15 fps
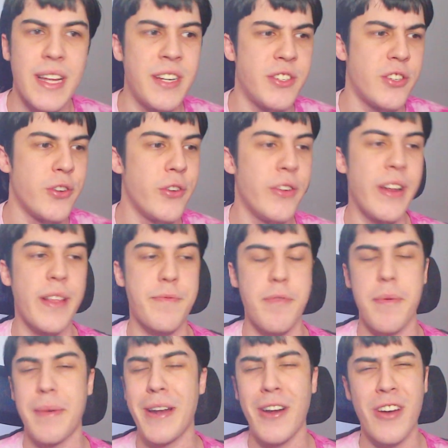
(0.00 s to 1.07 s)
And June is
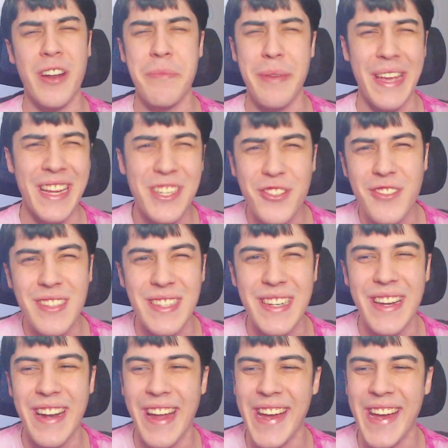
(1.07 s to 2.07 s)
probably not gonna be interested.